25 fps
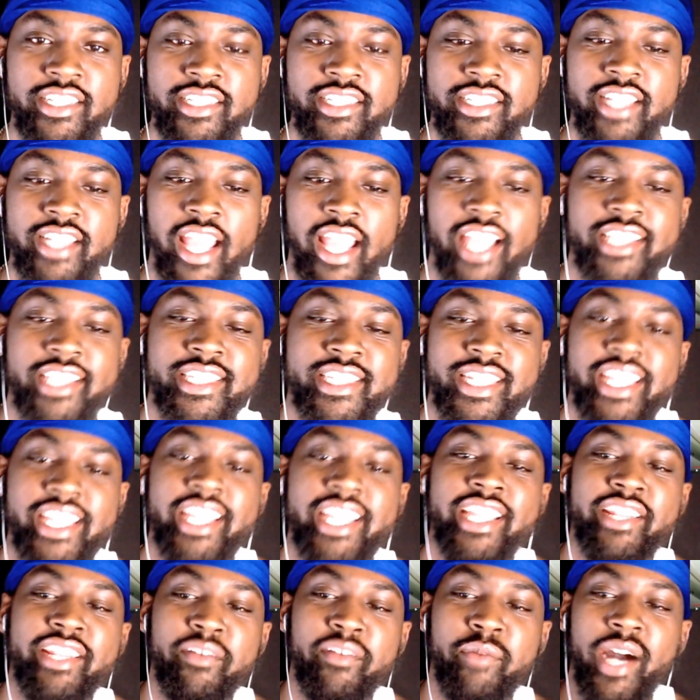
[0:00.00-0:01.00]
And
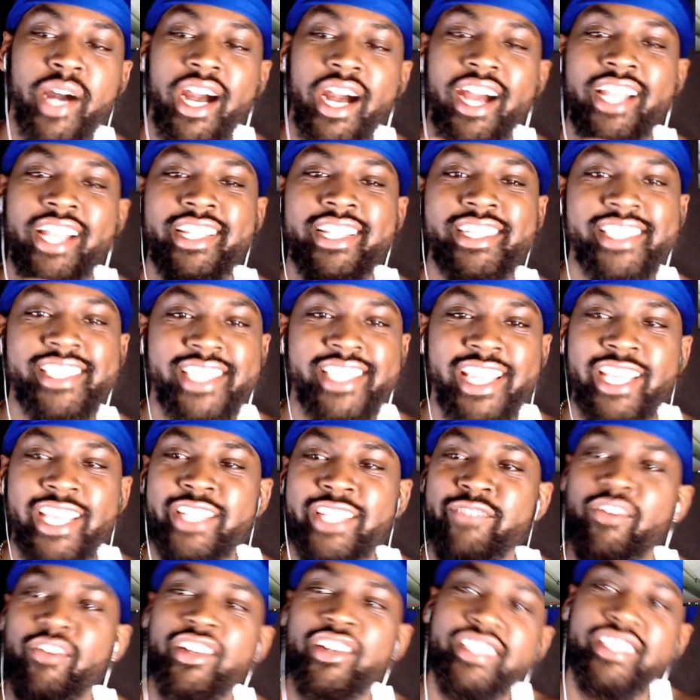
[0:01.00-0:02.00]
seeing the behind the scenes
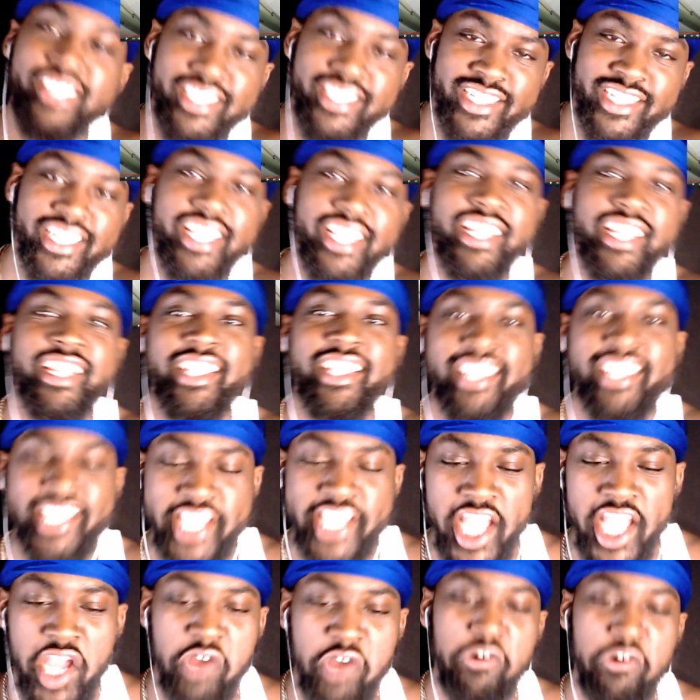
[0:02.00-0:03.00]
versus seeing it
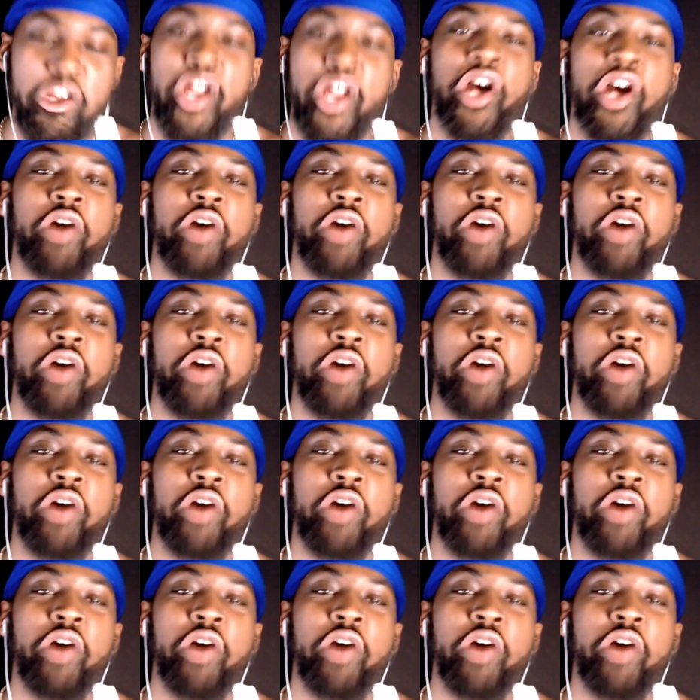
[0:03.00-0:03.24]
now, it all